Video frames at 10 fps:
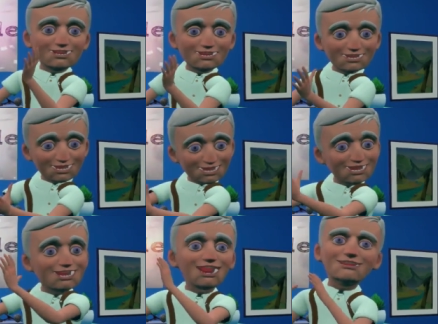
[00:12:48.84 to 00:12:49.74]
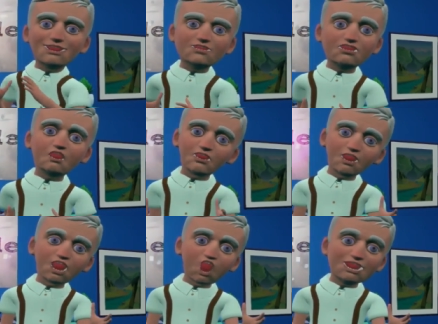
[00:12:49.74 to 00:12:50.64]
to run a video to show
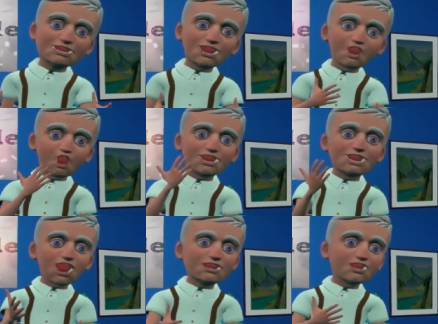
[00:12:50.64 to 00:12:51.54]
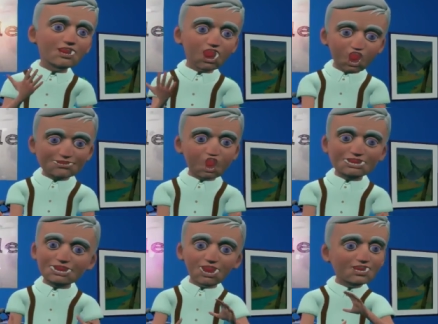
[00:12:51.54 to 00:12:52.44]
you this, and I keep almost saying
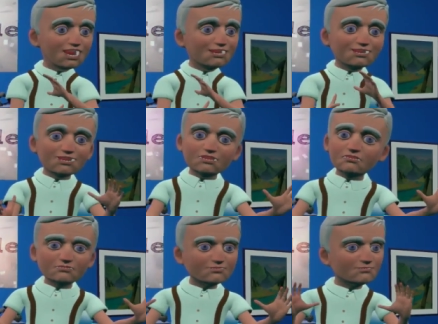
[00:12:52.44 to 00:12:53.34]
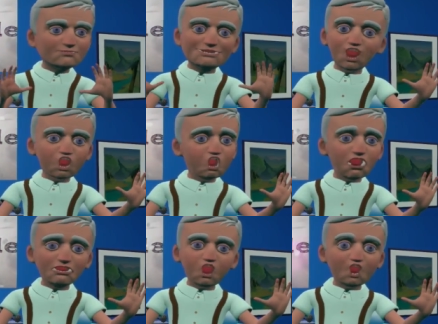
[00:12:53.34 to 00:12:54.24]
it. So I don't want her
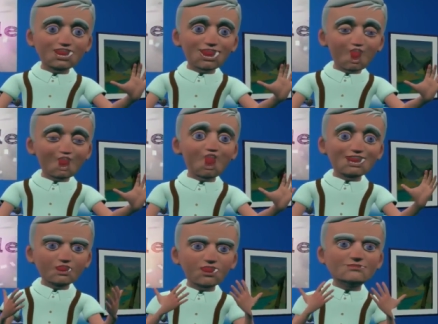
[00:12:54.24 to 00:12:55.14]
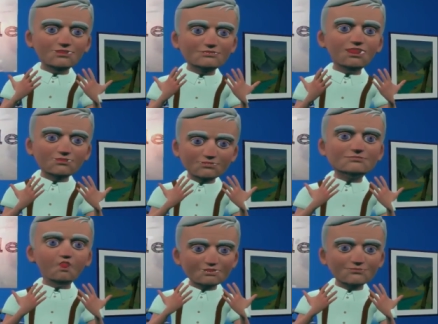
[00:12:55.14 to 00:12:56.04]
to do it until I'm ready. So I have to choose my
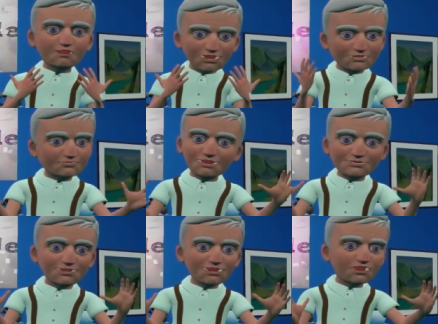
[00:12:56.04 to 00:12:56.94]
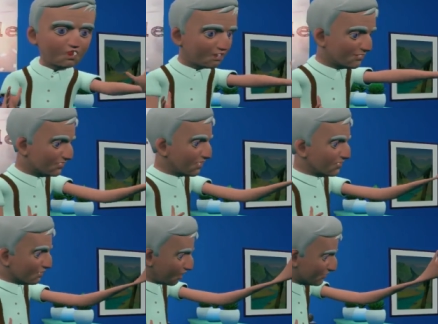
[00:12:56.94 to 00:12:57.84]
words very carefully, which I'm not doing.
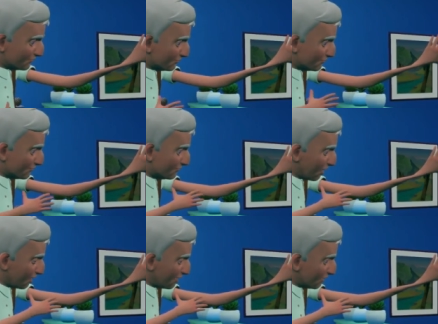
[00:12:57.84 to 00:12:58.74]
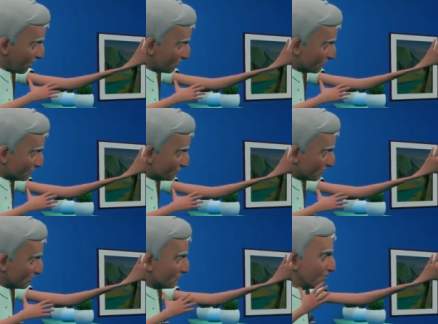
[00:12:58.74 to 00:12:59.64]
Real quick, like Sarah's here's
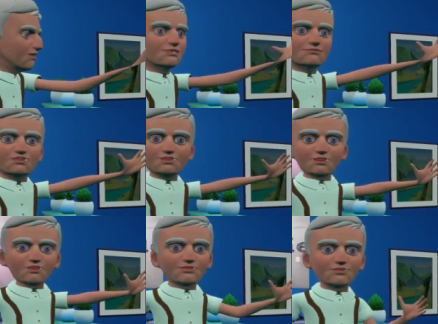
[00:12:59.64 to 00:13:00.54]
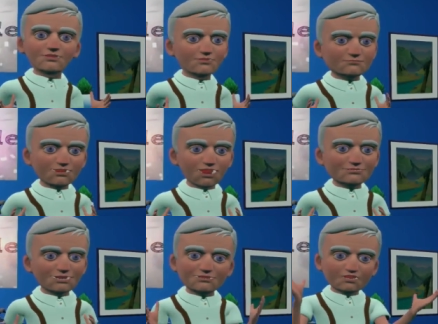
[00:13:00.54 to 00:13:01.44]
Deborah Lee. Hi, Deborah
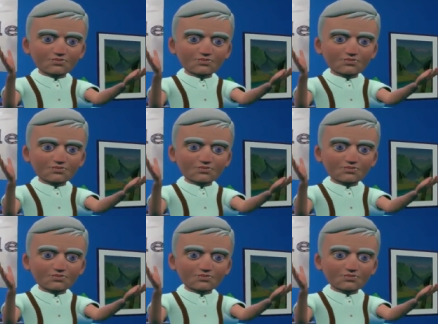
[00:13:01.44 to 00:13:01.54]
Lee. Good to